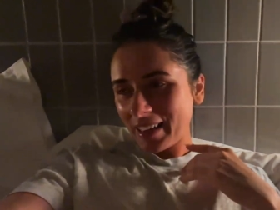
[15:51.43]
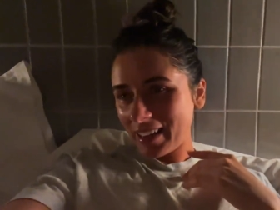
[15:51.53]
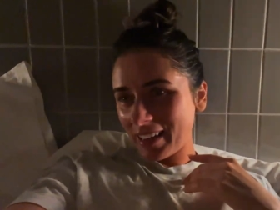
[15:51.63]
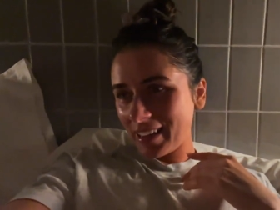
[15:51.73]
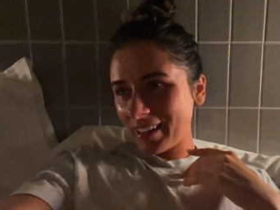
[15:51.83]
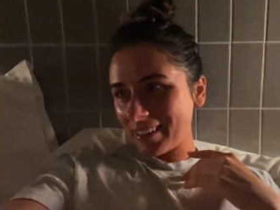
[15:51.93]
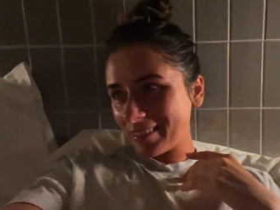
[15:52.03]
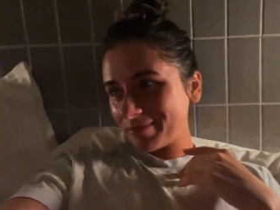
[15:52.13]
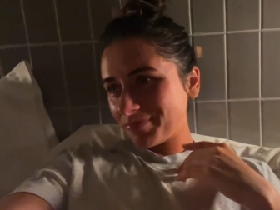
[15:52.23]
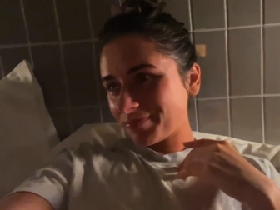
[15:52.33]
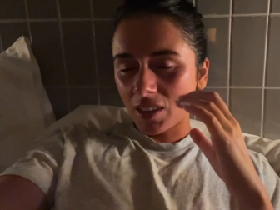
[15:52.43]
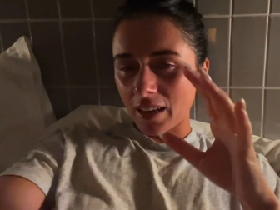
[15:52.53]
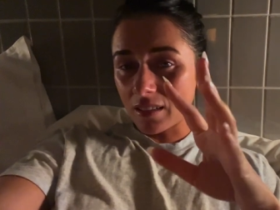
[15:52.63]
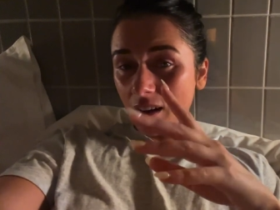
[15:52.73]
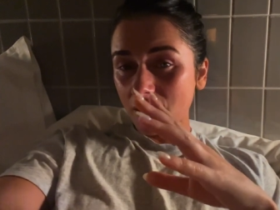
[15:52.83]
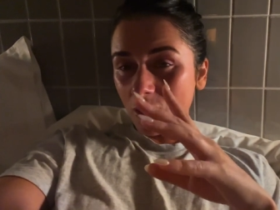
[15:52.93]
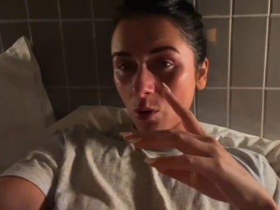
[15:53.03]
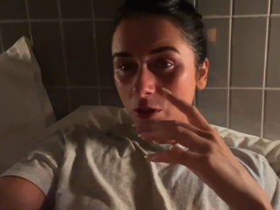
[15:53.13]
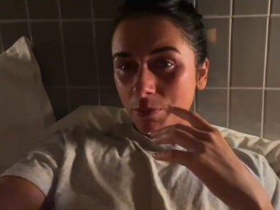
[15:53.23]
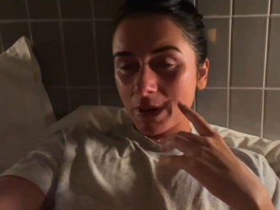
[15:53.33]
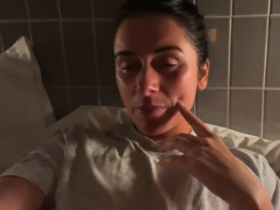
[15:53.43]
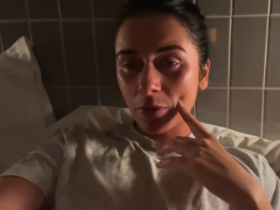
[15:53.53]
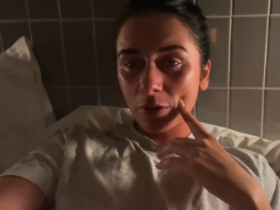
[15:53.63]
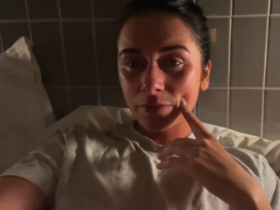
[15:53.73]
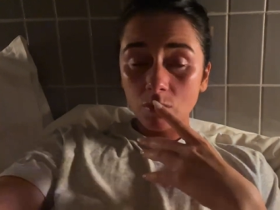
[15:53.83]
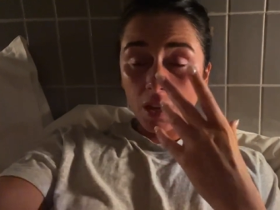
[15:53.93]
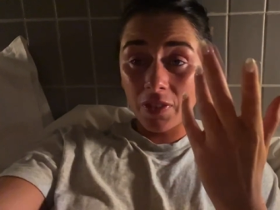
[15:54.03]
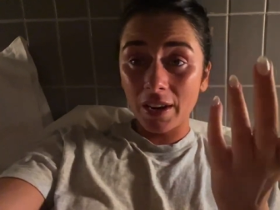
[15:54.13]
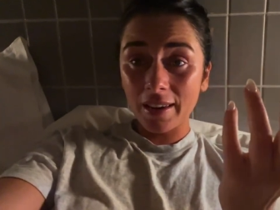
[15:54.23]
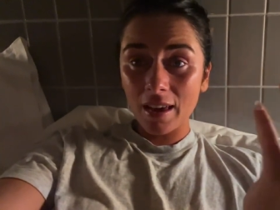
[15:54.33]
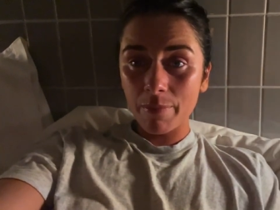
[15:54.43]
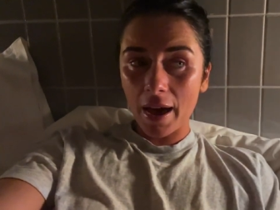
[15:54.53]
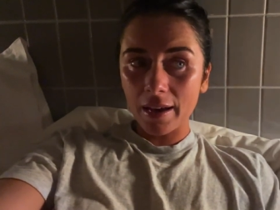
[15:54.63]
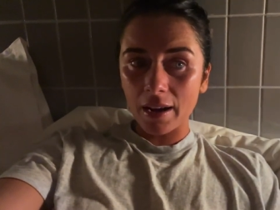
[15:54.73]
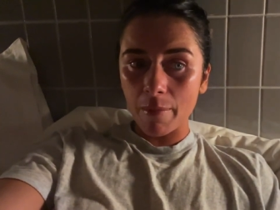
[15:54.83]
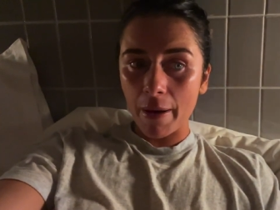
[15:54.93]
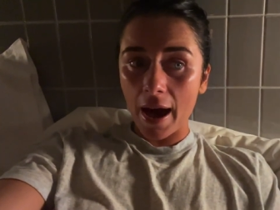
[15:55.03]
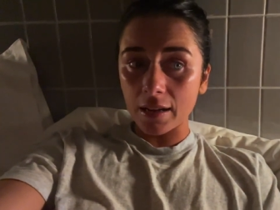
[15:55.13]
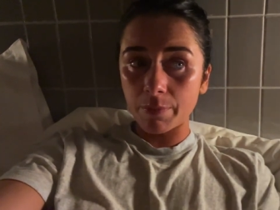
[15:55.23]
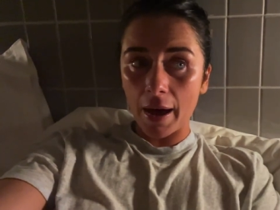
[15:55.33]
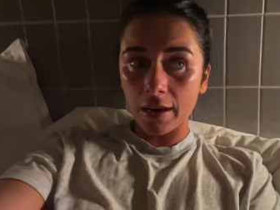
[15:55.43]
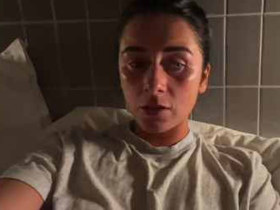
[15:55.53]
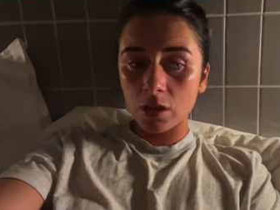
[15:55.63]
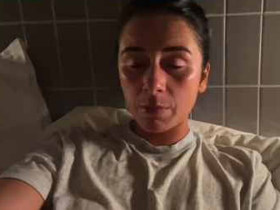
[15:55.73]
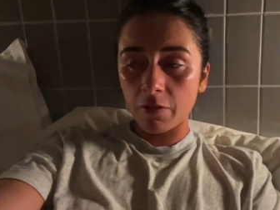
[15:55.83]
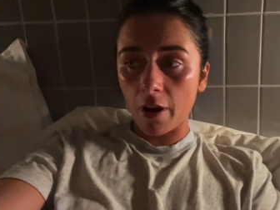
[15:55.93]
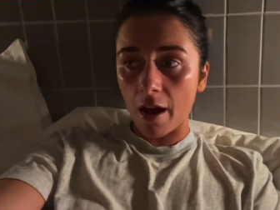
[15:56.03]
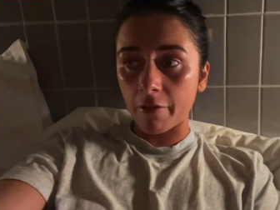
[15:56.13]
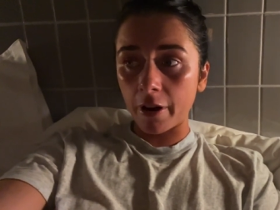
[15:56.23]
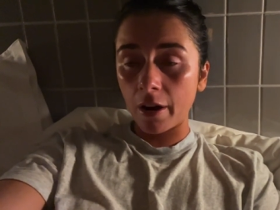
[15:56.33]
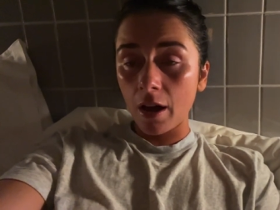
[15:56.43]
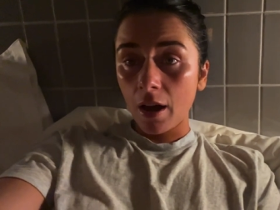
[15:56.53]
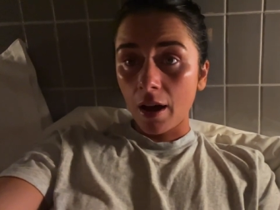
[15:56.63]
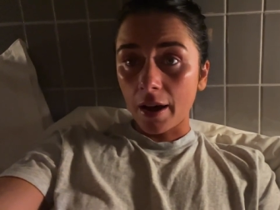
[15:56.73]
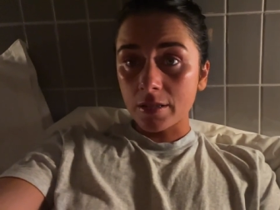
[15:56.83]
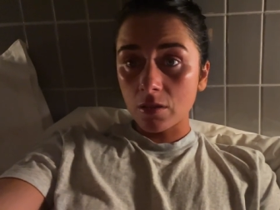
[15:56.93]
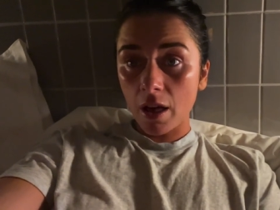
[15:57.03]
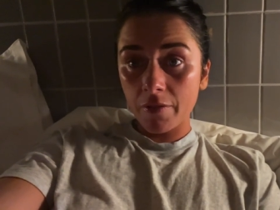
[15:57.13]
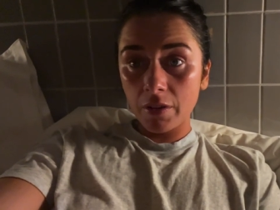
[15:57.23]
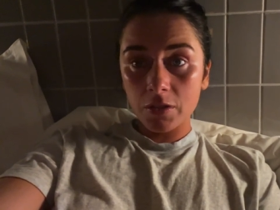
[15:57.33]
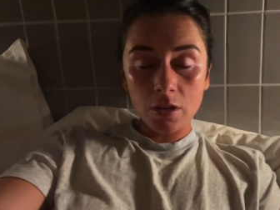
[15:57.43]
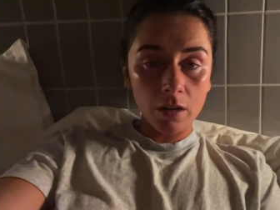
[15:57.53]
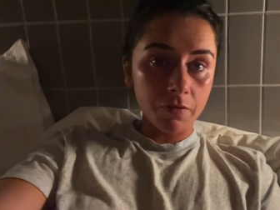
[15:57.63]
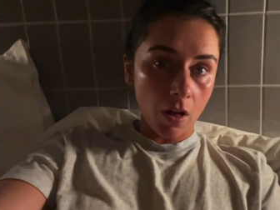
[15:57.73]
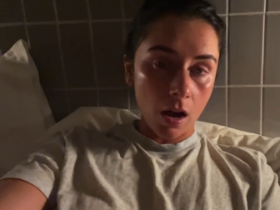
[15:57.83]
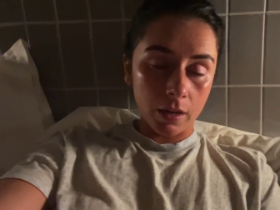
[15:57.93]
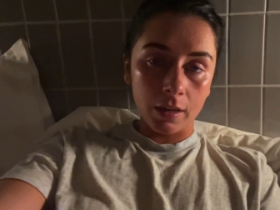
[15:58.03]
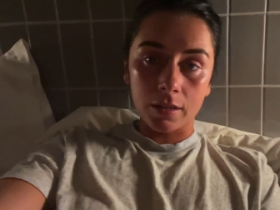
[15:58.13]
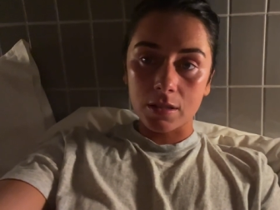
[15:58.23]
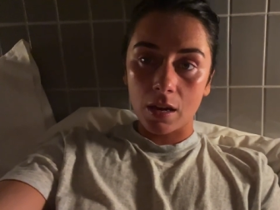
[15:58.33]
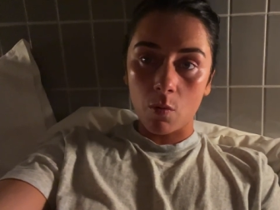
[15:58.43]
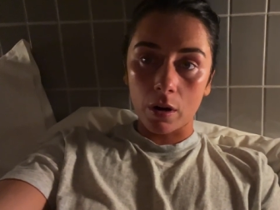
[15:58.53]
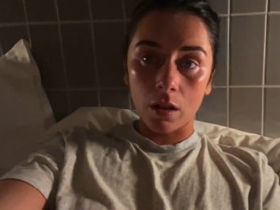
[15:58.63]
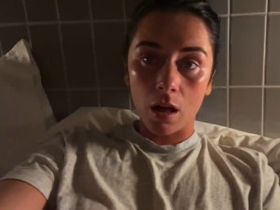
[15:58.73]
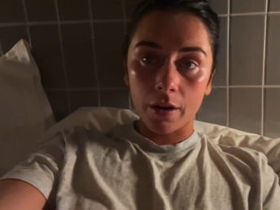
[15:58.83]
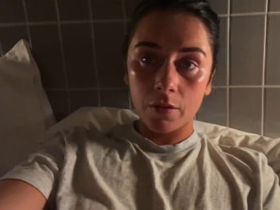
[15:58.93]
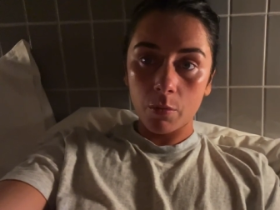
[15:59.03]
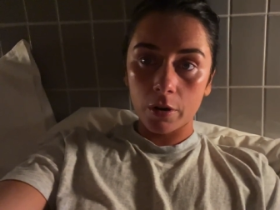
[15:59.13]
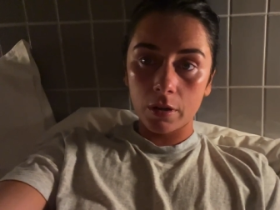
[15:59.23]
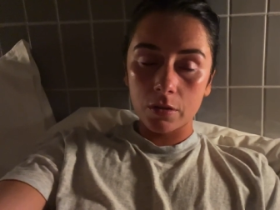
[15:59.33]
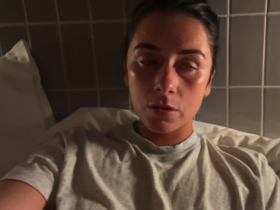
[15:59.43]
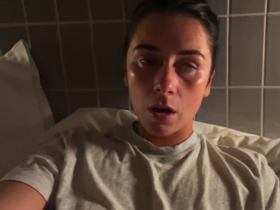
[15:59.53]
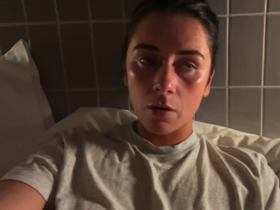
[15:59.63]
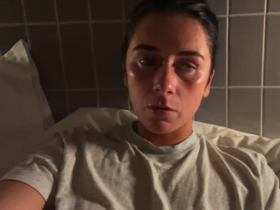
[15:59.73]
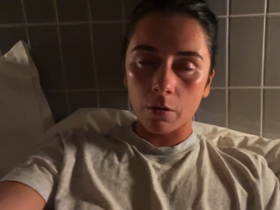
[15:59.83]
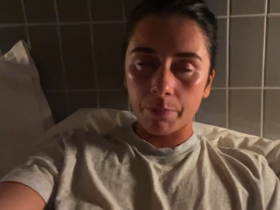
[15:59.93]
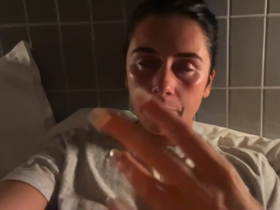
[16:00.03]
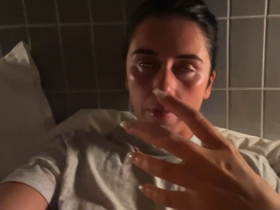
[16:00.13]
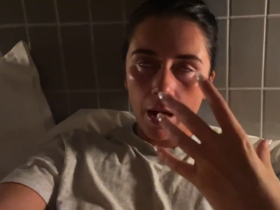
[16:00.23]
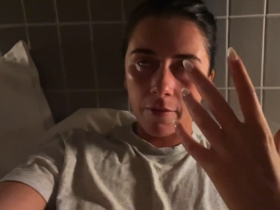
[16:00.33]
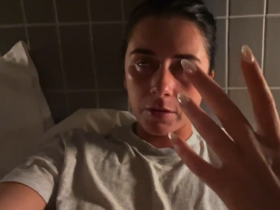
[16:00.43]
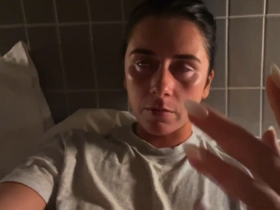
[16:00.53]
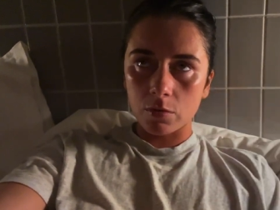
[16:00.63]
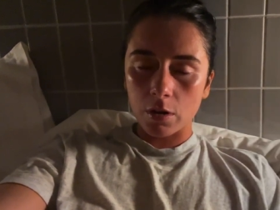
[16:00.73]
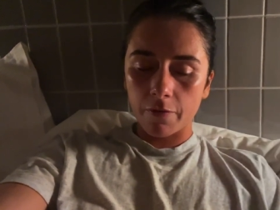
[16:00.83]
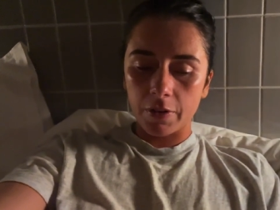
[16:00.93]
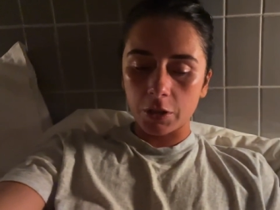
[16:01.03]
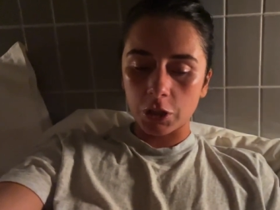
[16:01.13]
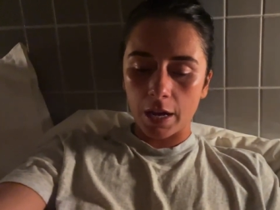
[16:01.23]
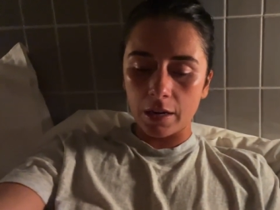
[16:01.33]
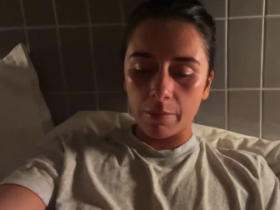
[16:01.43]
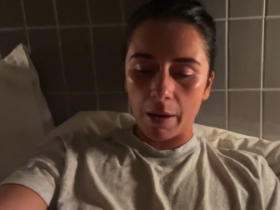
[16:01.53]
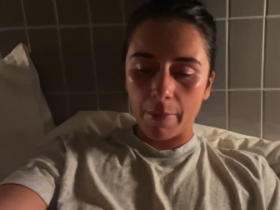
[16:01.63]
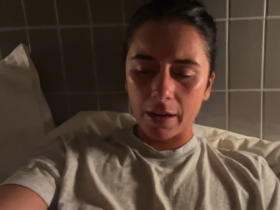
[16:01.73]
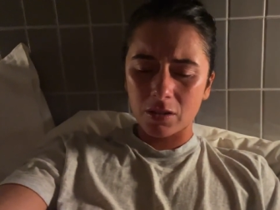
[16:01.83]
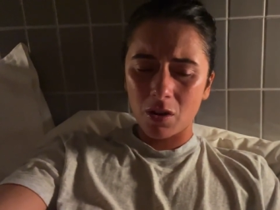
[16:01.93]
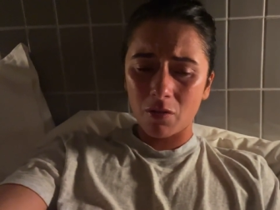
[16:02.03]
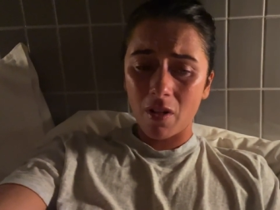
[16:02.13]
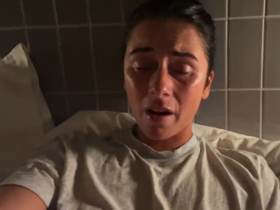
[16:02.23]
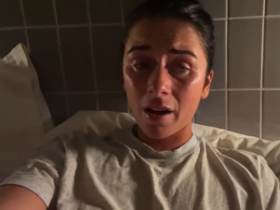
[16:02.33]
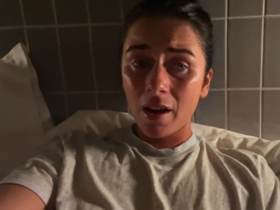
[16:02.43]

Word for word: Um, like a lot of the older people. And then I came back and I packed. Packing took me forever. I still haven't even started vlogging and it's like one o'clock in the morning. So, or I haven't start, finished editing my Mexico vlog.